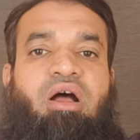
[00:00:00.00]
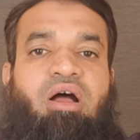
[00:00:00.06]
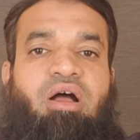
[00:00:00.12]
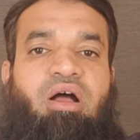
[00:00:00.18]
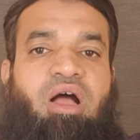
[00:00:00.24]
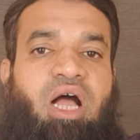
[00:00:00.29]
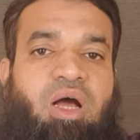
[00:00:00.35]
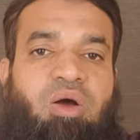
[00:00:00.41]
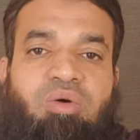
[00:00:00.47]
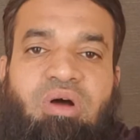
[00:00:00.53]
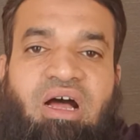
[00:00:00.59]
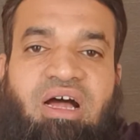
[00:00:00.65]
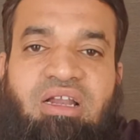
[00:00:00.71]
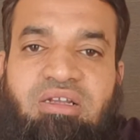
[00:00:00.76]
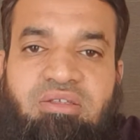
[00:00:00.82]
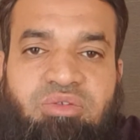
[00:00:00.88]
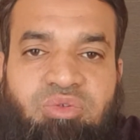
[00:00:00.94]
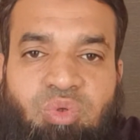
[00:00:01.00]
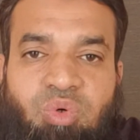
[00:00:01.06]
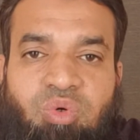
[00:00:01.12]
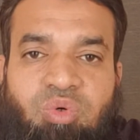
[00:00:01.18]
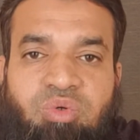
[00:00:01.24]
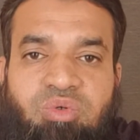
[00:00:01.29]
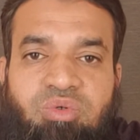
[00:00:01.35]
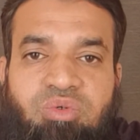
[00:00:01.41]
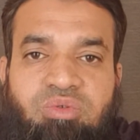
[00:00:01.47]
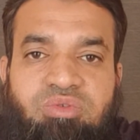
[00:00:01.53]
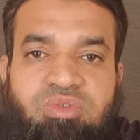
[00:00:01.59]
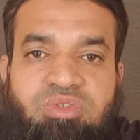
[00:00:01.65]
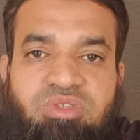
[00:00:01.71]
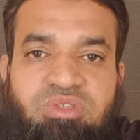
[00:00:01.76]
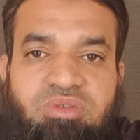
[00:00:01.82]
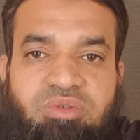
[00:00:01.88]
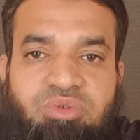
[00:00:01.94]
How are
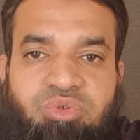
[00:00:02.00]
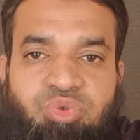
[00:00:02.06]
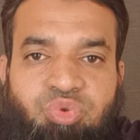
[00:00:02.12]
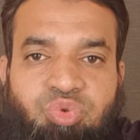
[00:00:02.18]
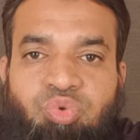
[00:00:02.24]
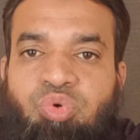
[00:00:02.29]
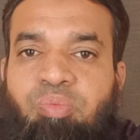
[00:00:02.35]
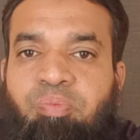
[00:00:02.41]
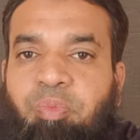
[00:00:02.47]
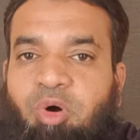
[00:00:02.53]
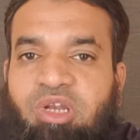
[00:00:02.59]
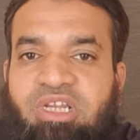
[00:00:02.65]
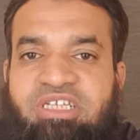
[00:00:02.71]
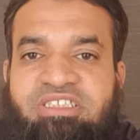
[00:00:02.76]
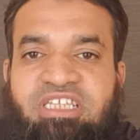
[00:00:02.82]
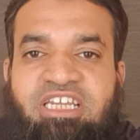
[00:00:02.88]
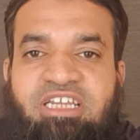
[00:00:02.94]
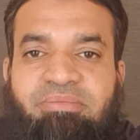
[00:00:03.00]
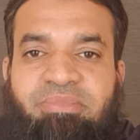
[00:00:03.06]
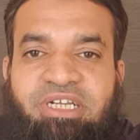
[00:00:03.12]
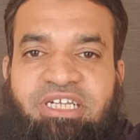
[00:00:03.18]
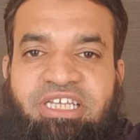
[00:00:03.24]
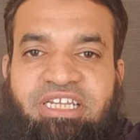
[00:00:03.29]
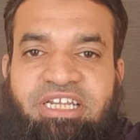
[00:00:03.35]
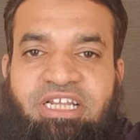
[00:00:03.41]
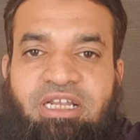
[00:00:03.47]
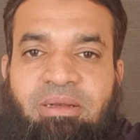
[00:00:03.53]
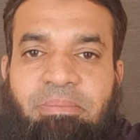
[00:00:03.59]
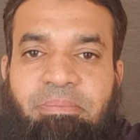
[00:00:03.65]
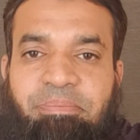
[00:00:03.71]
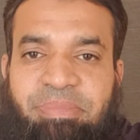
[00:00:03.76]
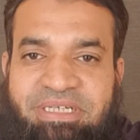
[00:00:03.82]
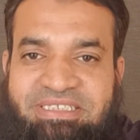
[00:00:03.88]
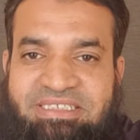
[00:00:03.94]
those two polyethylene material
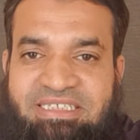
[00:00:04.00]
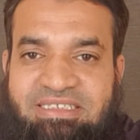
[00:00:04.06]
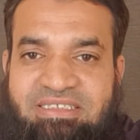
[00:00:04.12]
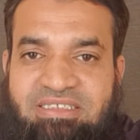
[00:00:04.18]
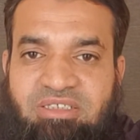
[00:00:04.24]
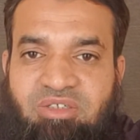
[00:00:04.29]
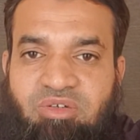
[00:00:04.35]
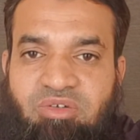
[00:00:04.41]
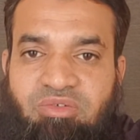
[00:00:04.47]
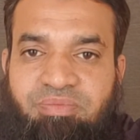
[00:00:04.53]
possessed?